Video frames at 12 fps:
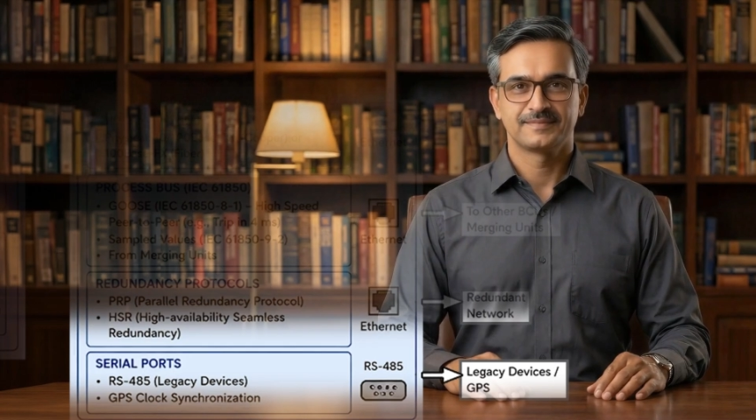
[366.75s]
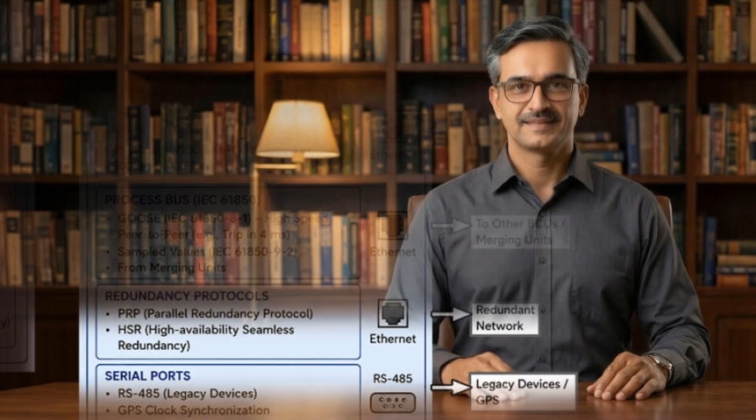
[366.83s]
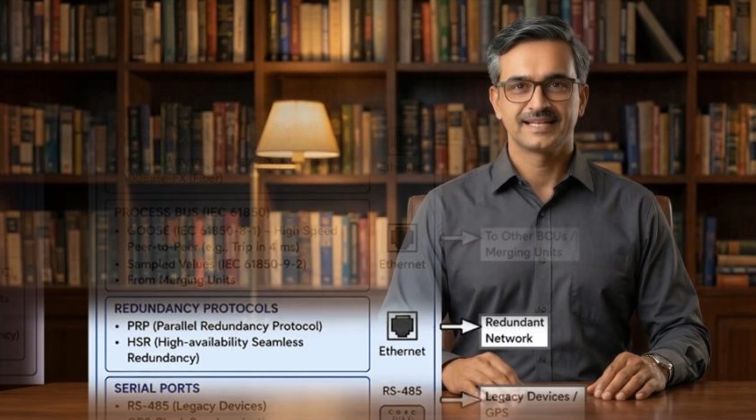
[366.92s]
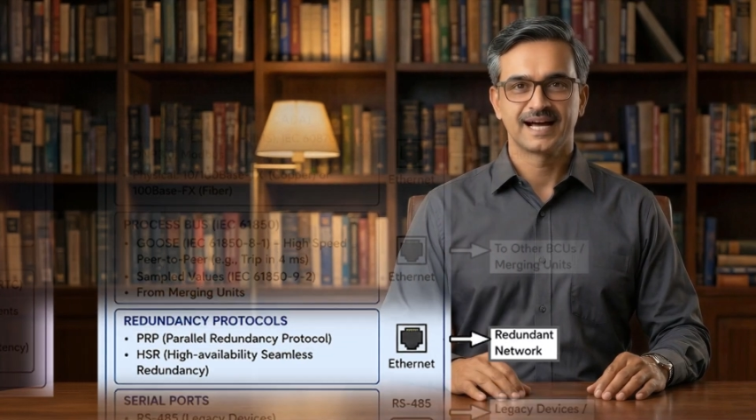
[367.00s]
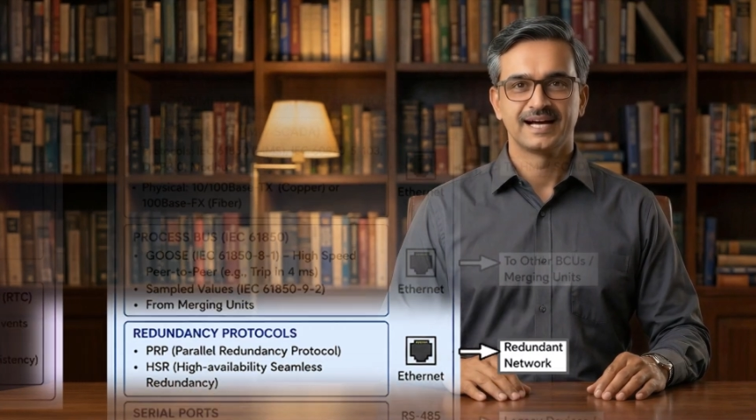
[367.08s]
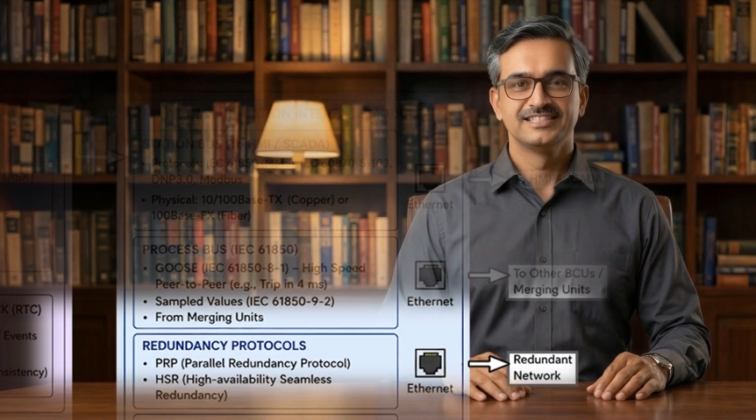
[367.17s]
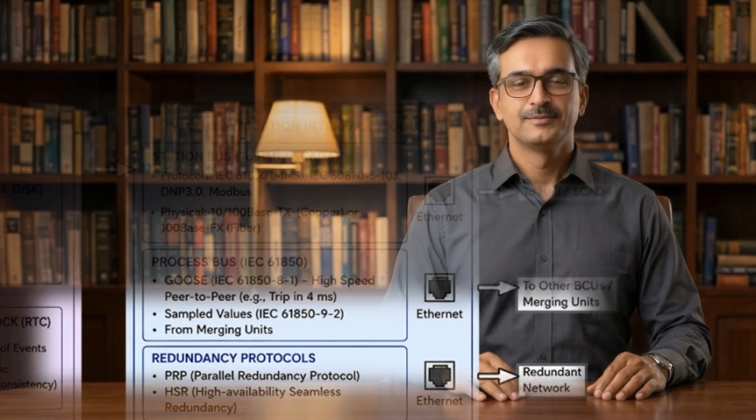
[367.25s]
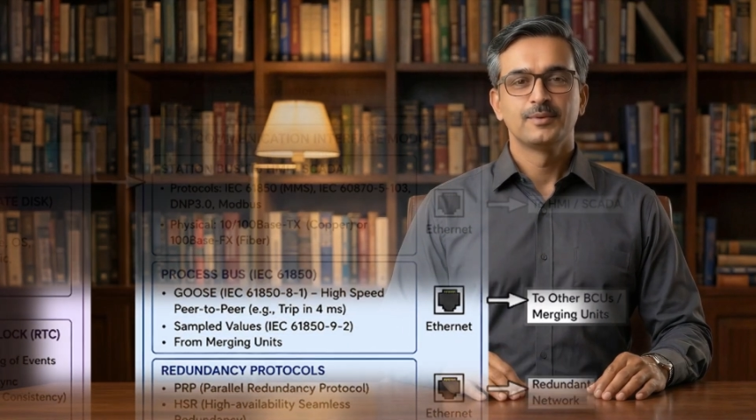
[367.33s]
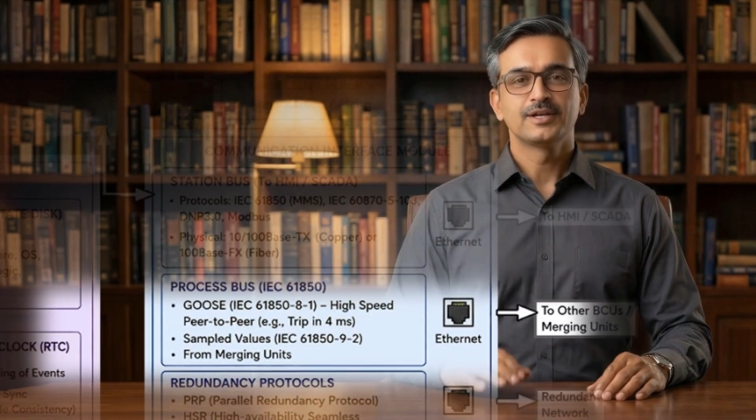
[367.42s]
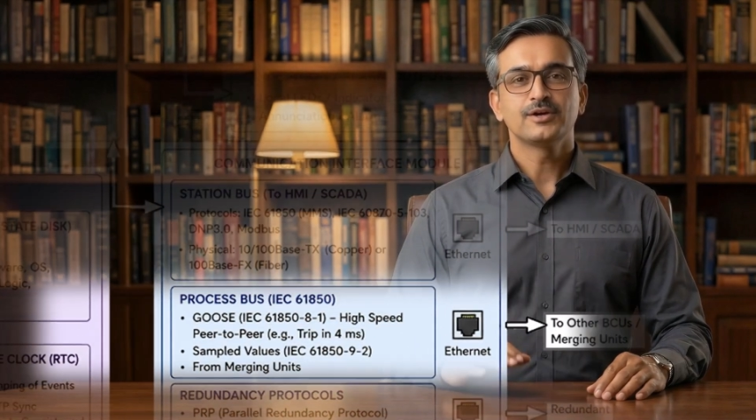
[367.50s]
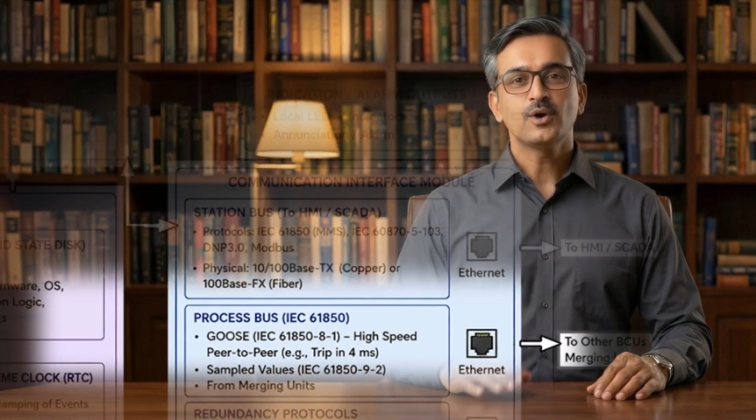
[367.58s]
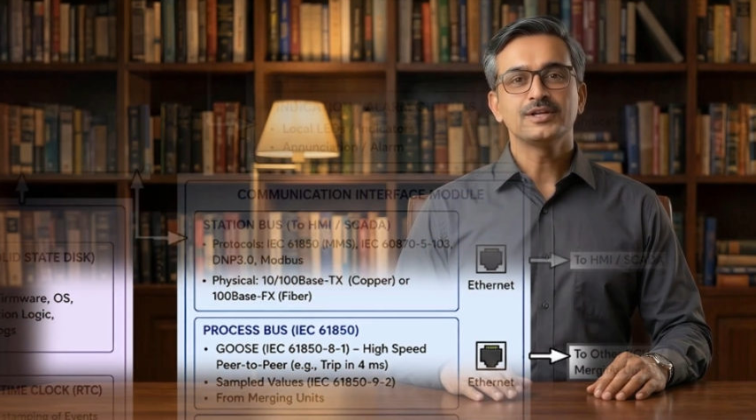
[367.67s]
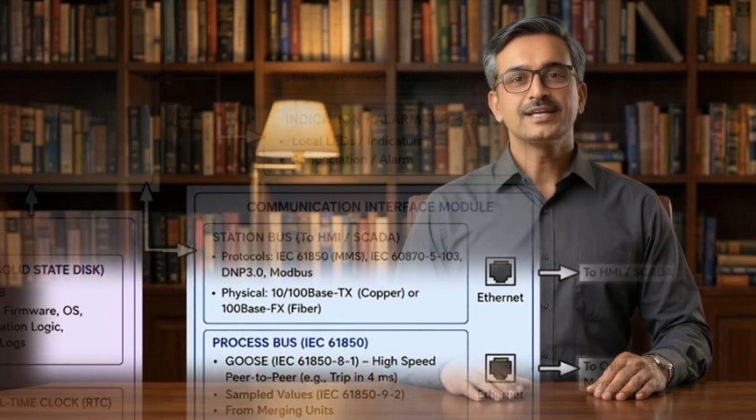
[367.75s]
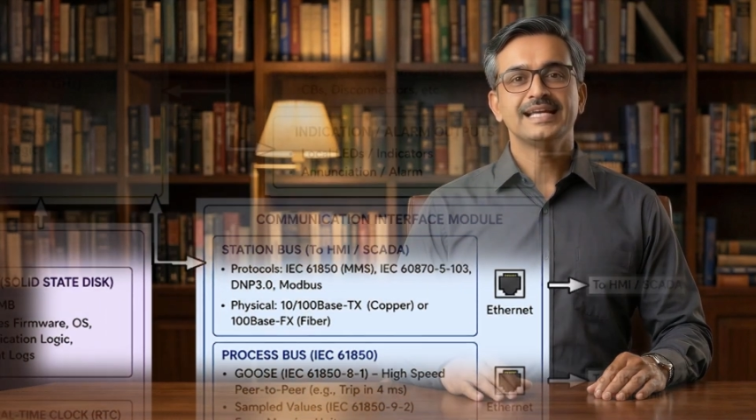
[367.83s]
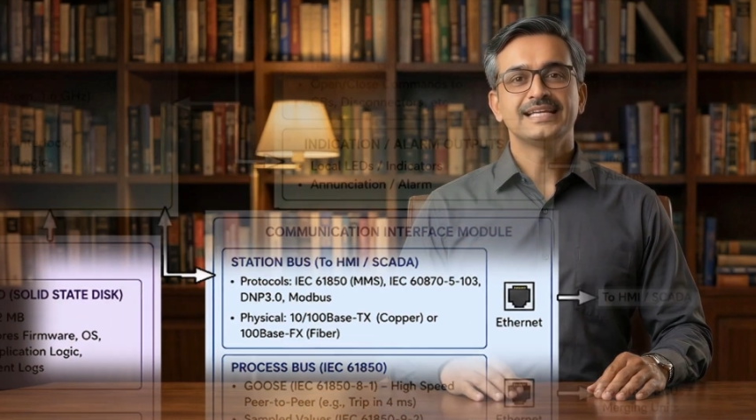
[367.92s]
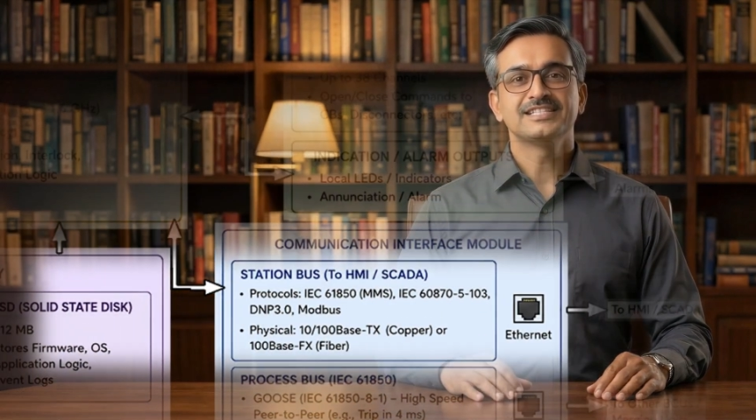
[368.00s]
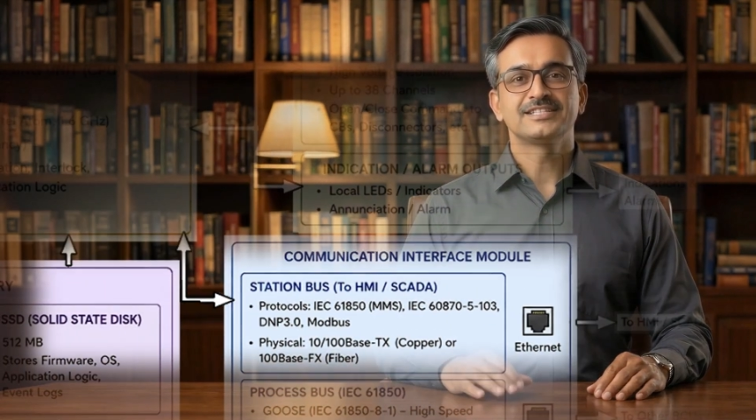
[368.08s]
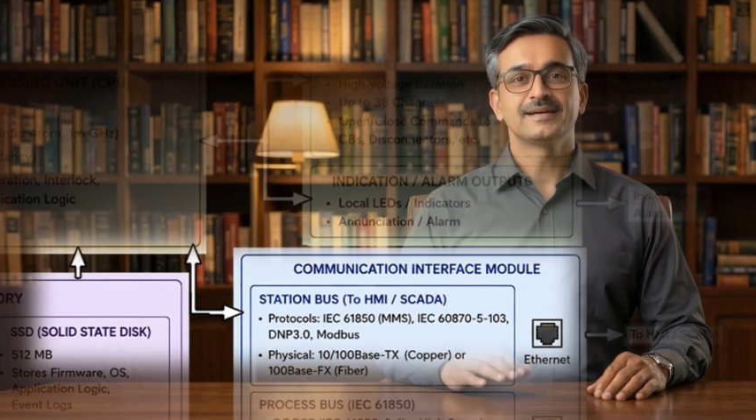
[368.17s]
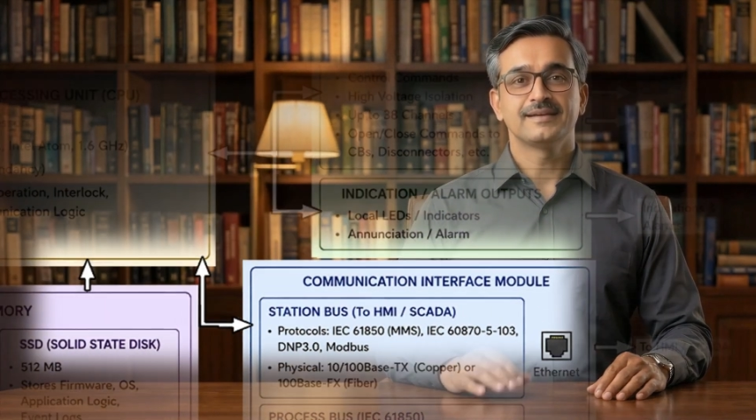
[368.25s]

Last but not least,